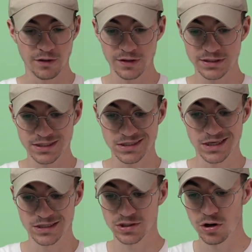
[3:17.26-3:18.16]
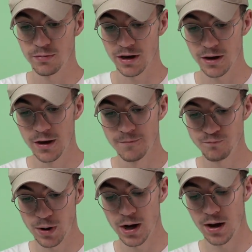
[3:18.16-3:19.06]
Now this is the Atomic
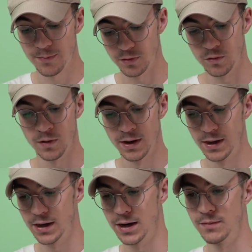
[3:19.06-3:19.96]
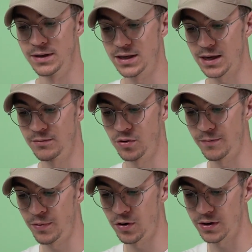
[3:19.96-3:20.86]
Purple Game Boy
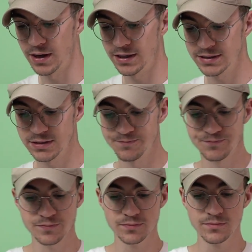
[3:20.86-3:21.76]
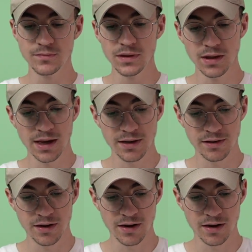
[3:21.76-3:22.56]
Pocket, and